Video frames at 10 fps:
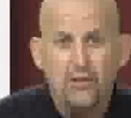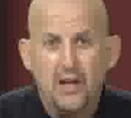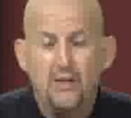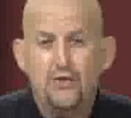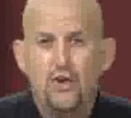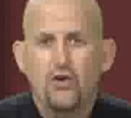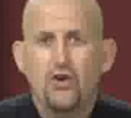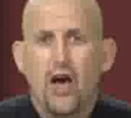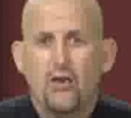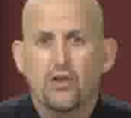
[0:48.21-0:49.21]
that I've showed you
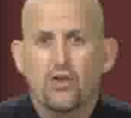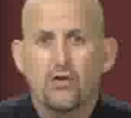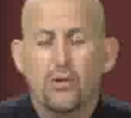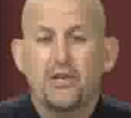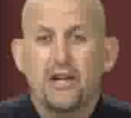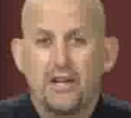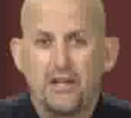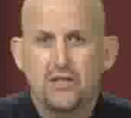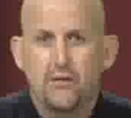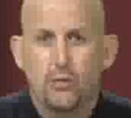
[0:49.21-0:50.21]
how the Q-Bond
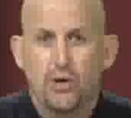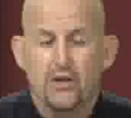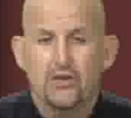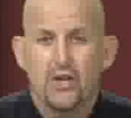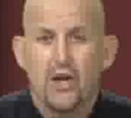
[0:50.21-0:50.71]
adhesive works,